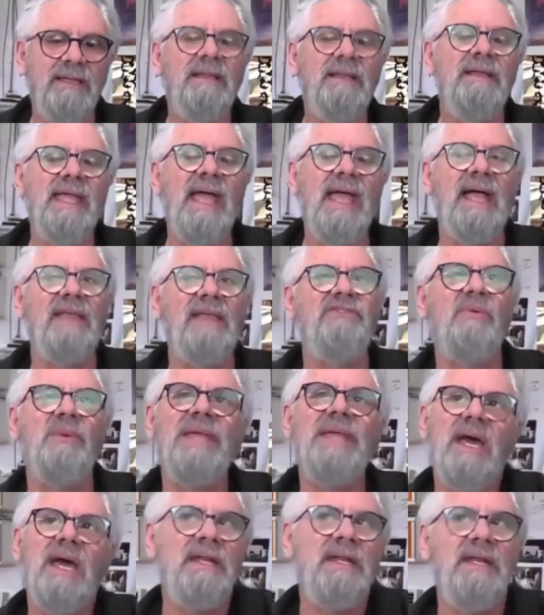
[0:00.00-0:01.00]
Yeah, so we
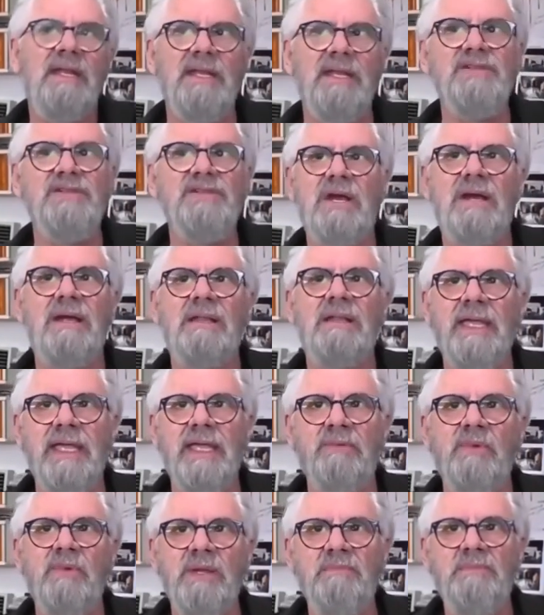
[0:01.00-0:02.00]
gutted it entirely
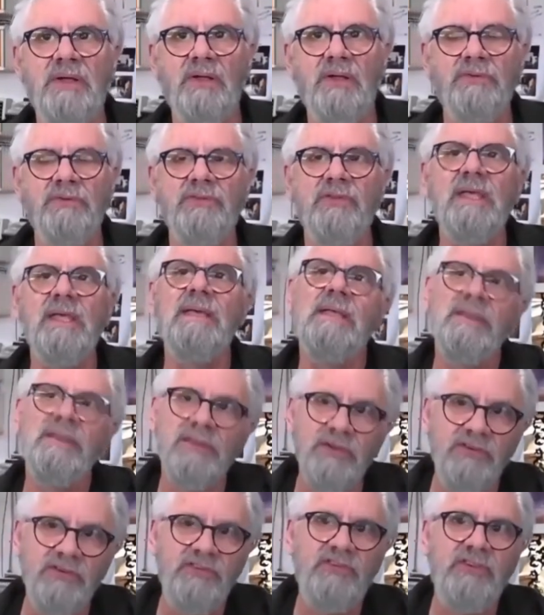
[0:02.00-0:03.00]
and rebuilt
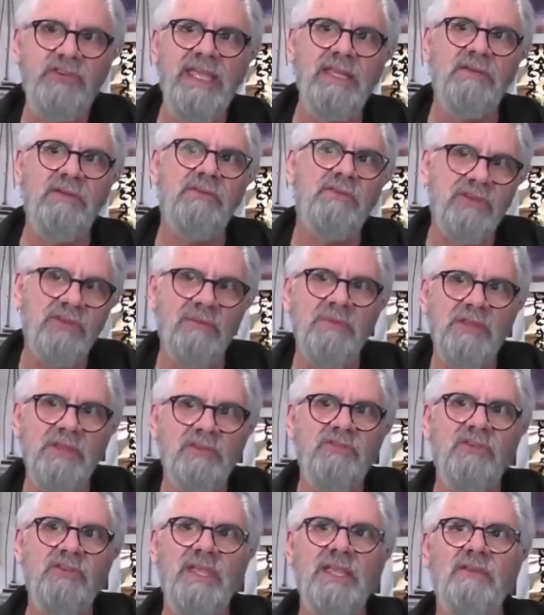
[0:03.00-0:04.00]
some of the
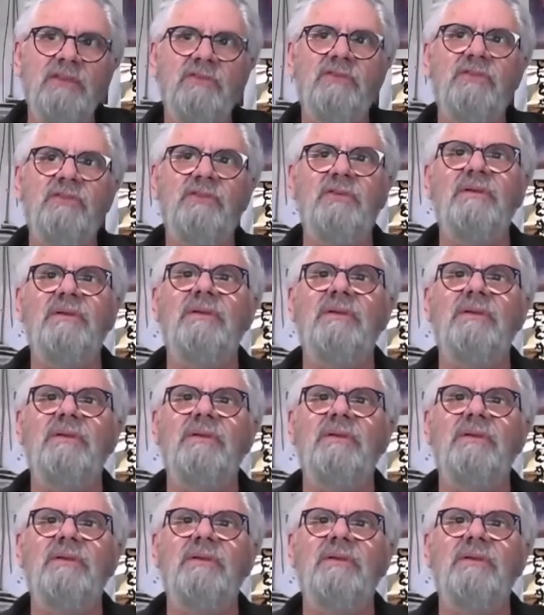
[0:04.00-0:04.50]
seats.